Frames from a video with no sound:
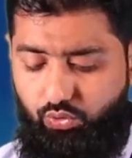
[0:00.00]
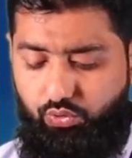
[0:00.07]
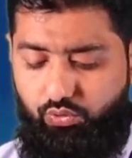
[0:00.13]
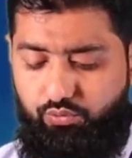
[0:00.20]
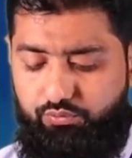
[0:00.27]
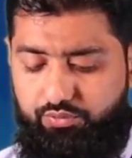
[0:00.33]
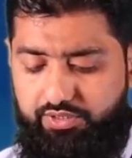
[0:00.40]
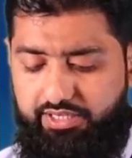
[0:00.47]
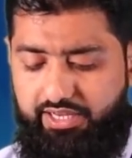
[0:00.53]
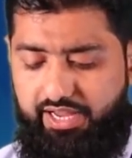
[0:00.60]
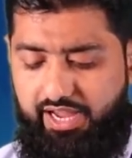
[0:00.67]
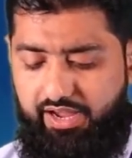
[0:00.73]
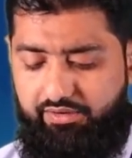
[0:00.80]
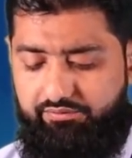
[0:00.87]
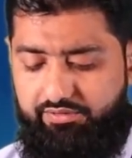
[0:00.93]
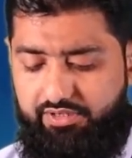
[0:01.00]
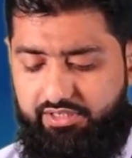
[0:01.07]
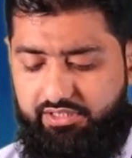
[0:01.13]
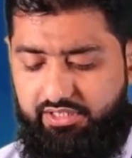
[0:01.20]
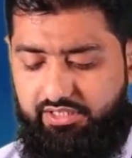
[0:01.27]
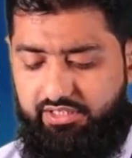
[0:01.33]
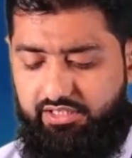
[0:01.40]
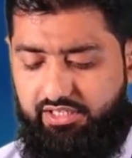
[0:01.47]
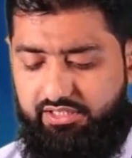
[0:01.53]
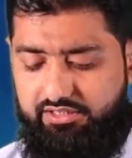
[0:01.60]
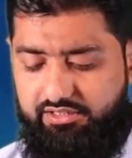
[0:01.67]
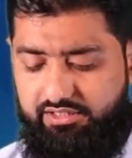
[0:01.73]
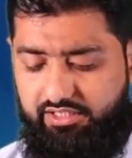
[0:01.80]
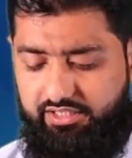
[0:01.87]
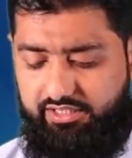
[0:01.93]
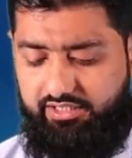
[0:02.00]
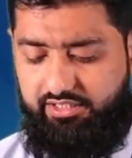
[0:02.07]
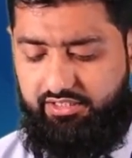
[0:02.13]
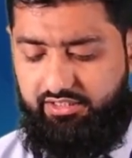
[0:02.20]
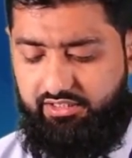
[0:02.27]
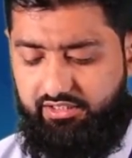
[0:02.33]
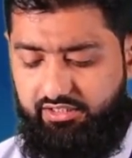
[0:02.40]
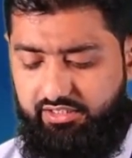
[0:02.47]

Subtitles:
we have written nothing